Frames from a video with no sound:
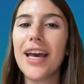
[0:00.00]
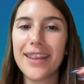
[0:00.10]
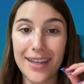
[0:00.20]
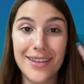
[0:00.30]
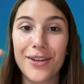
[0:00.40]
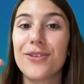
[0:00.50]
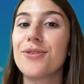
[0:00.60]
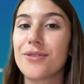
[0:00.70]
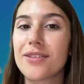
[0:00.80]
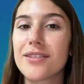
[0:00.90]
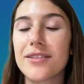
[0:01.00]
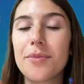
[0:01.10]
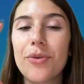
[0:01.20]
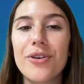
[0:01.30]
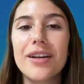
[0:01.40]
And then the close is
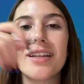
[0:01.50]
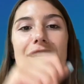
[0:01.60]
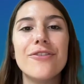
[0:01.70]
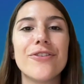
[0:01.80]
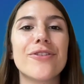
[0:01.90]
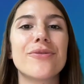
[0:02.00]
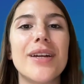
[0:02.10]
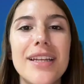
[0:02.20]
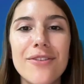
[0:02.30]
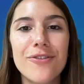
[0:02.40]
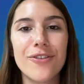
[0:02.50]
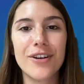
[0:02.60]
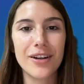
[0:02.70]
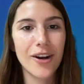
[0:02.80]
important. If you're ready for